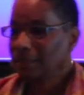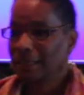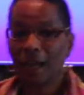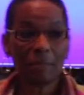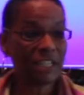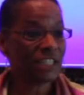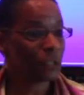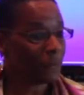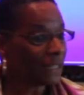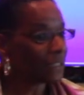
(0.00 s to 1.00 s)
And I'm in
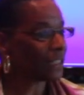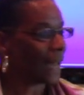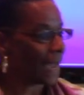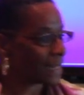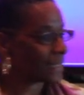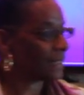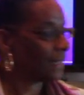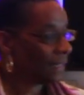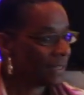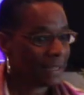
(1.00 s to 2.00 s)
spin class.
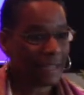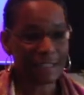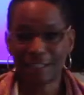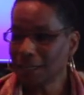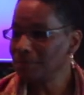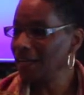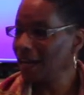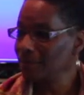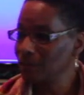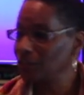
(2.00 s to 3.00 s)
And
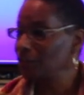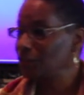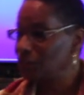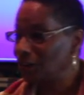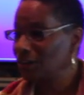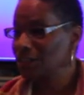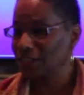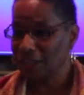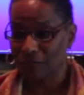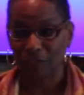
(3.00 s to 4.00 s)
sometimes, you know, you're starting to
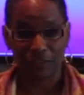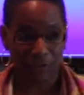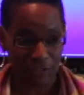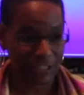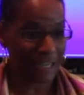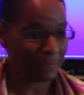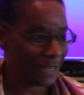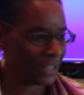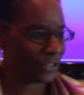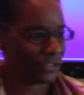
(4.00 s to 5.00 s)
suffer the first 10
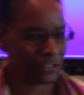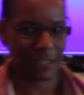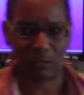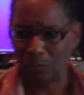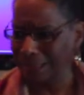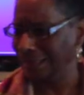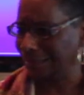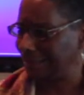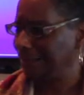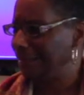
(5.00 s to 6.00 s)
minutes, and you think,
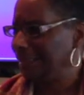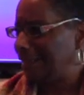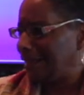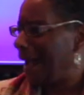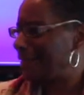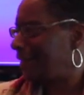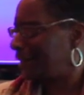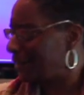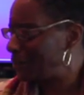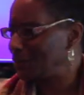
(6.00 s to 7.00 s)
why did I
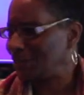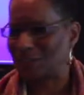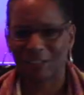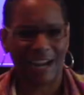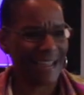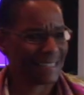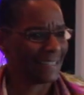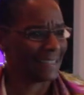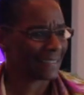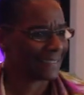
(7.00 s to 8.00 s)
think this was a good
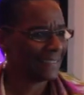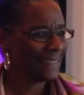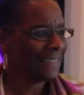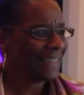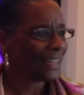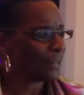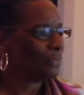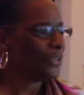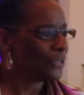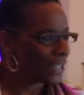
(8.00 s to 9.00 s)
idea? And the
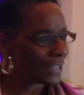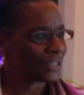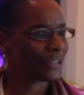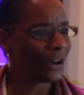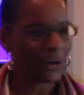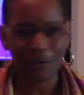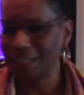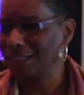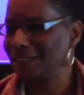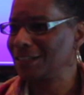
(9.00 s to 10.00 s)
music is
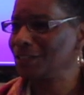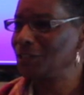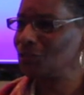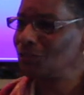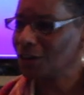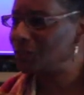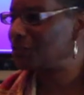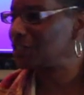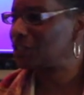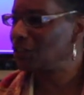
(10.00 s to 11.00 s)
going, and the instructor
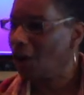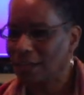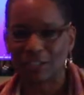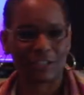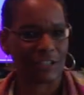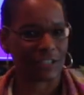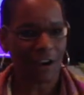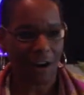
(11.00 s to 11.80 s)
is just talking to you,